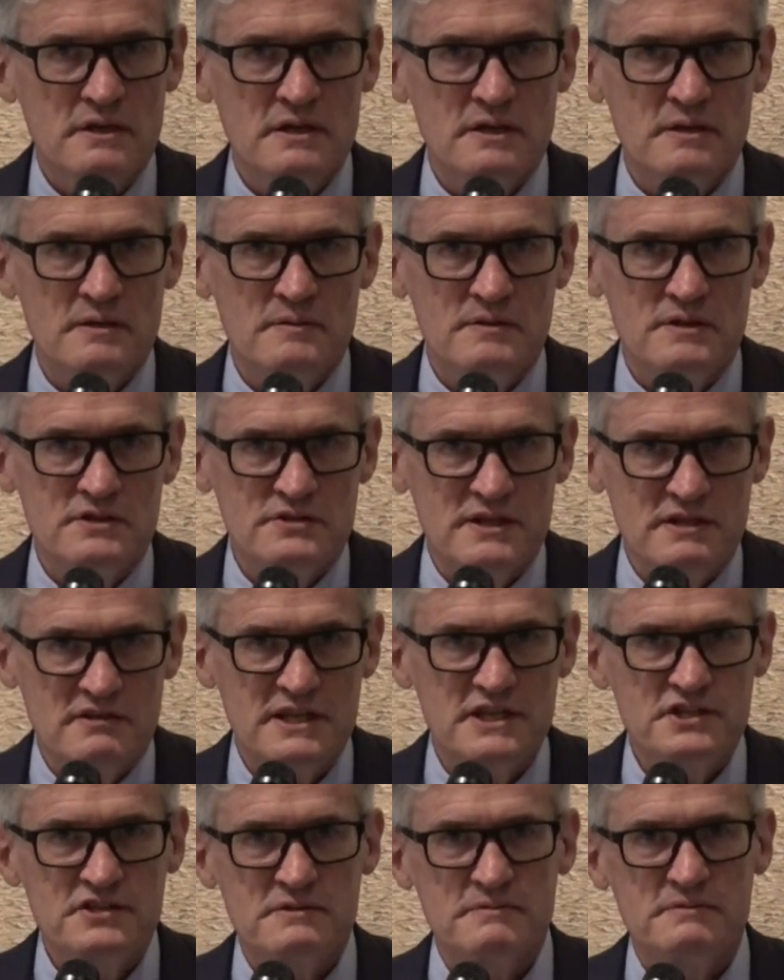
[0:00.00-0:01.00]
and
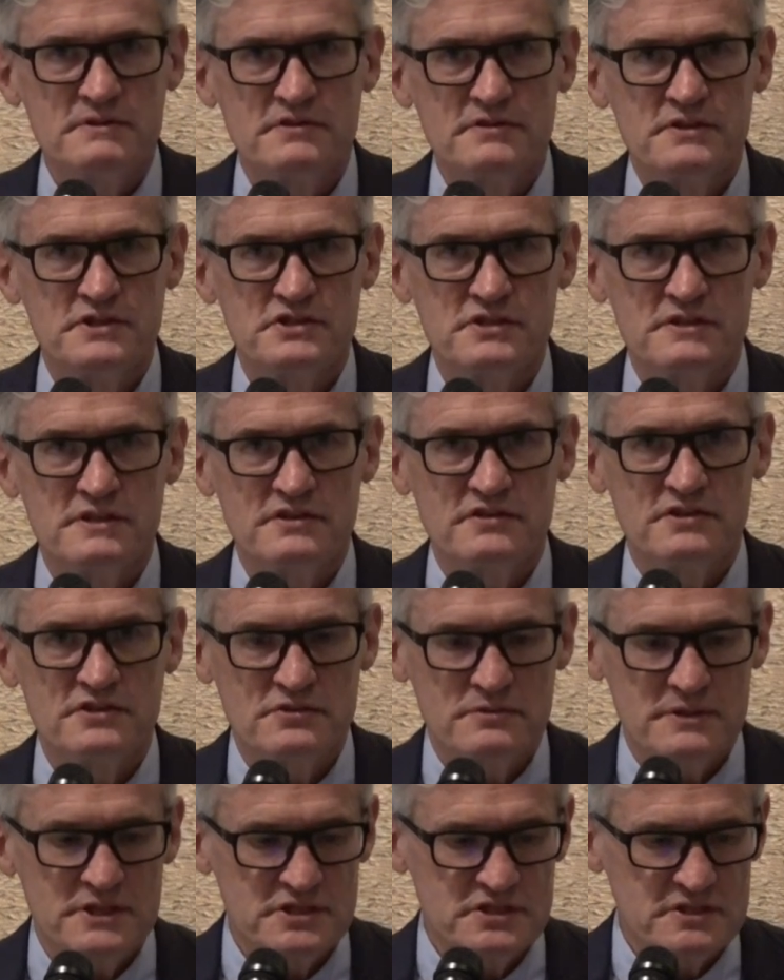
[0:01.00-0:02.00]
translational research in this
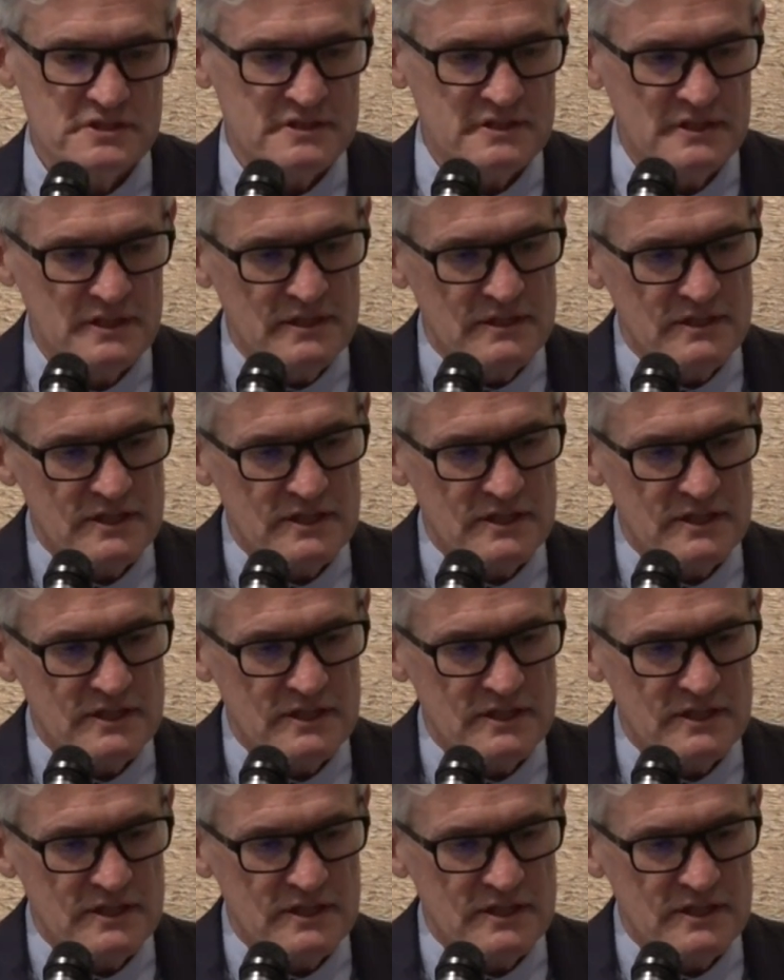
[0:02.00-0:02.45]
situation.